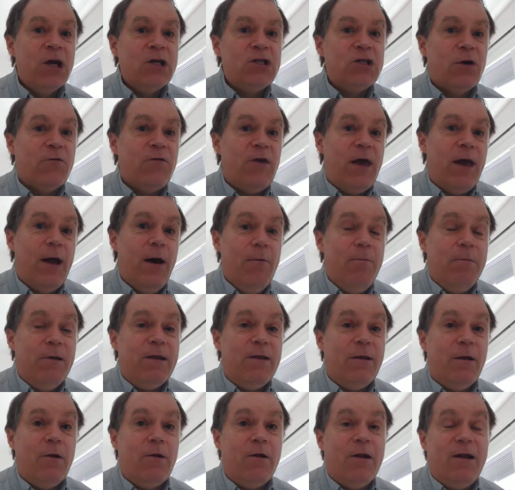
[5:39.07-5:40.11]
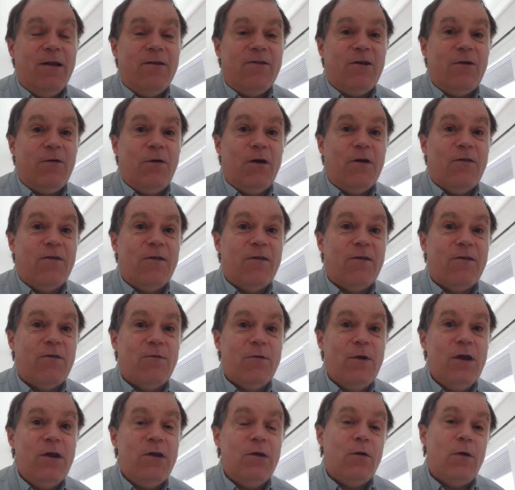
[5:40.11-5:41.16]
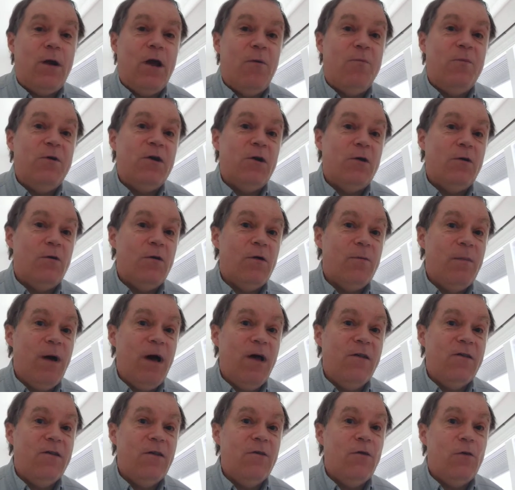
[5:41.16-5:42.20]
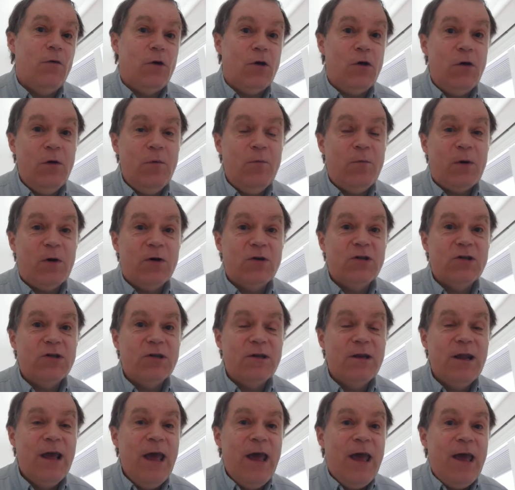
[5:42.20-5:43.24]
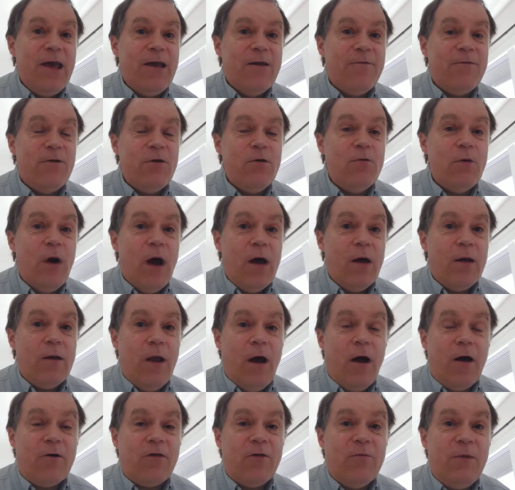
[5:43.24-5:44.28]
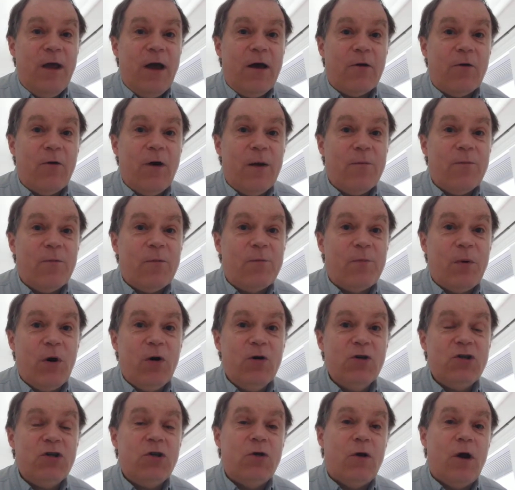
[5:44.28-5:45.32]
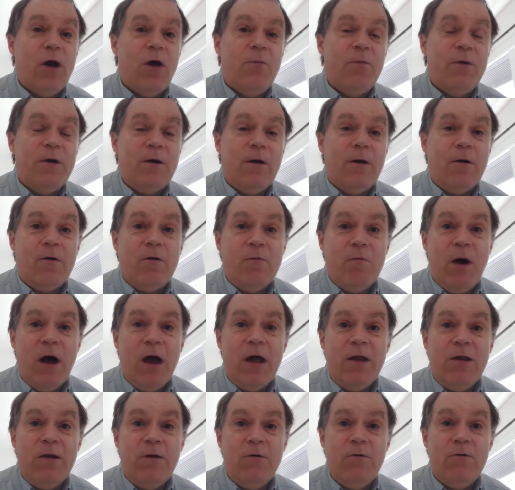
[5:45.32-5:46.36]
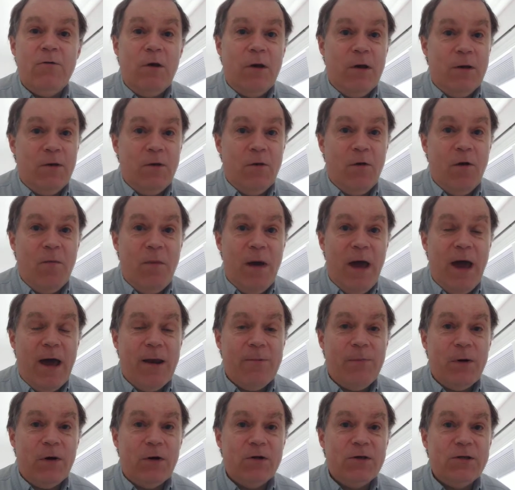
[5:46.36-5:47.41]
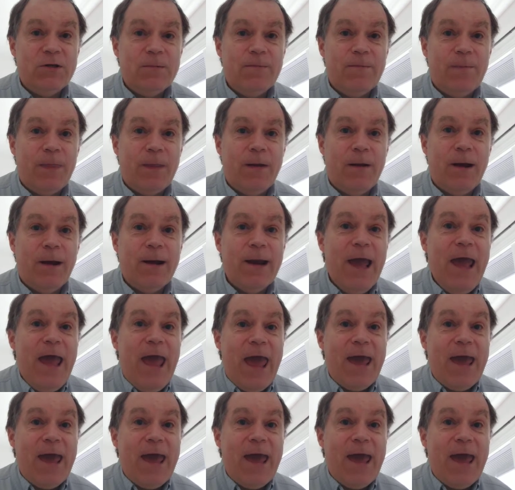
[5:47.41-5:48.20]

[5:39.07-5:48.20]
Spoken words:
So if you help little olays across the street, you're helping Ahura Mazda, you're a good person. If you knock them down, grab their purse, you're helping Angramaynu, you're a bad person. Right?